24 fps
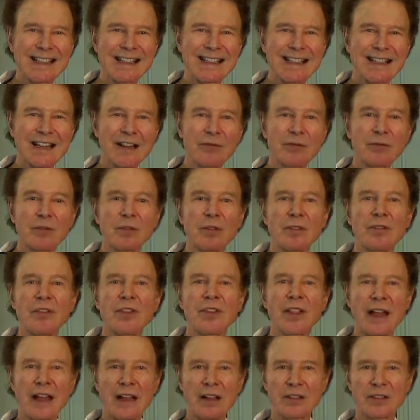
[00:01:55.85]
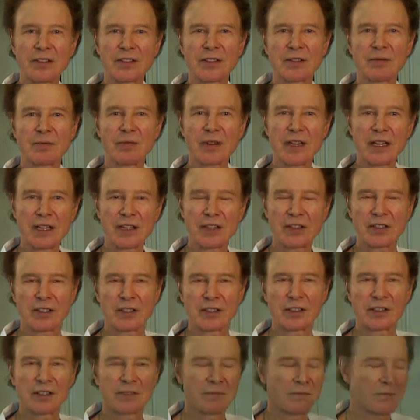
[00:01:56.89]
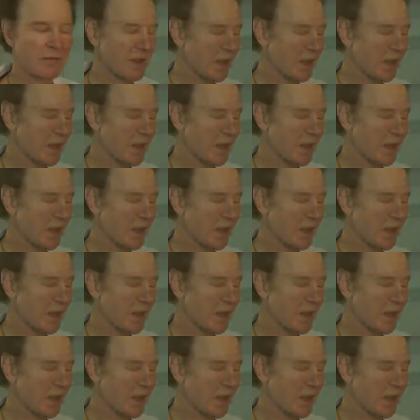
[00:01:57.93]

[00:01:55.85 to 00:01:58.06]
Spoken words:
several thousand patients.